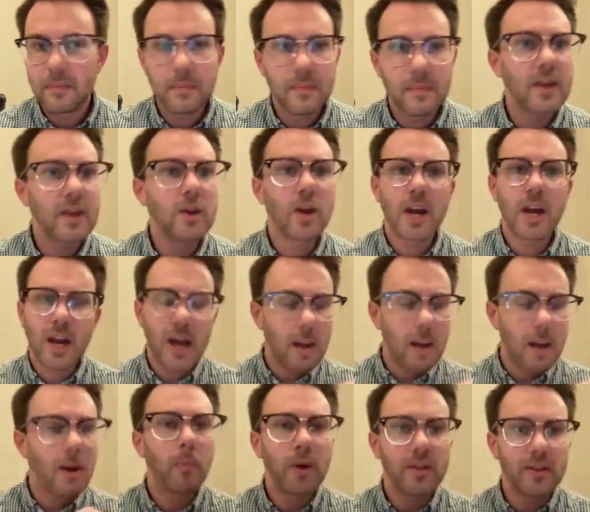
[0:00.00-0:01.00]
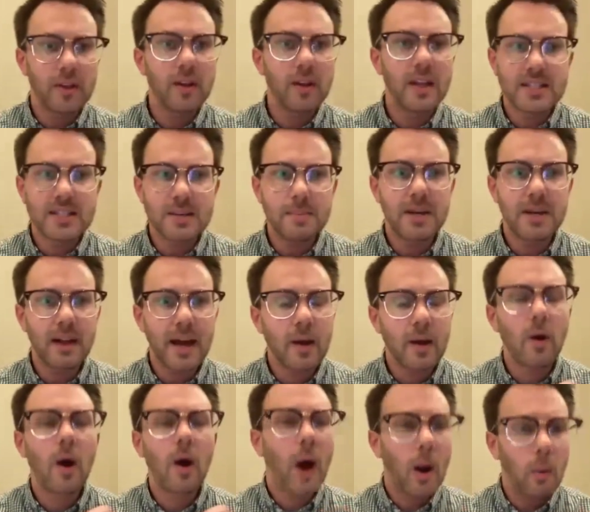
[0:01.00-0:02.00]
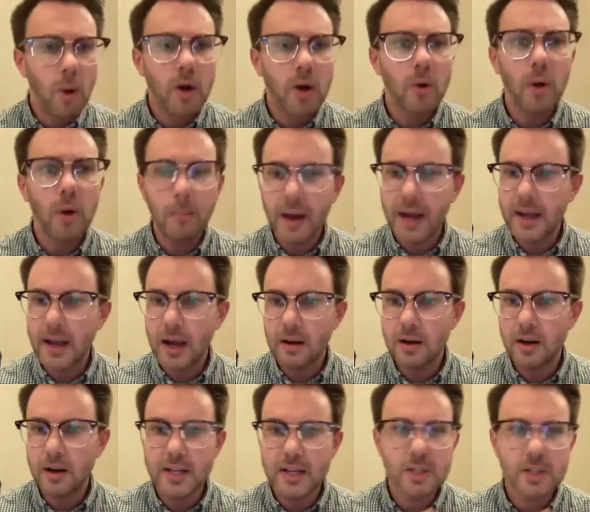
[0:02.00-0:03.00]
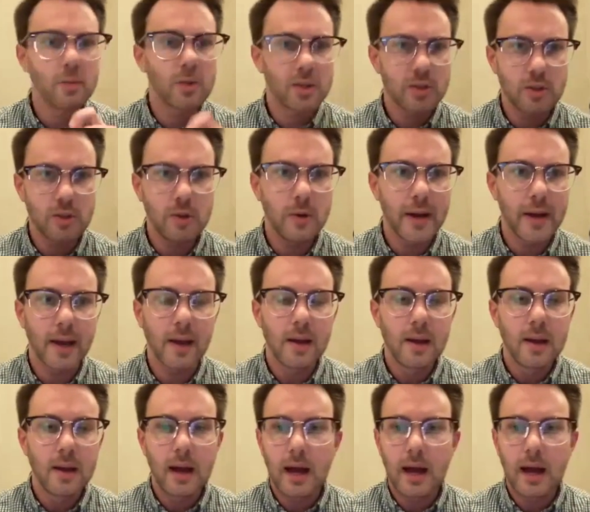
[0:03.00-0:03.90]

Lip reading: that you can come up with a list to be like, I wonder what my congregation was doing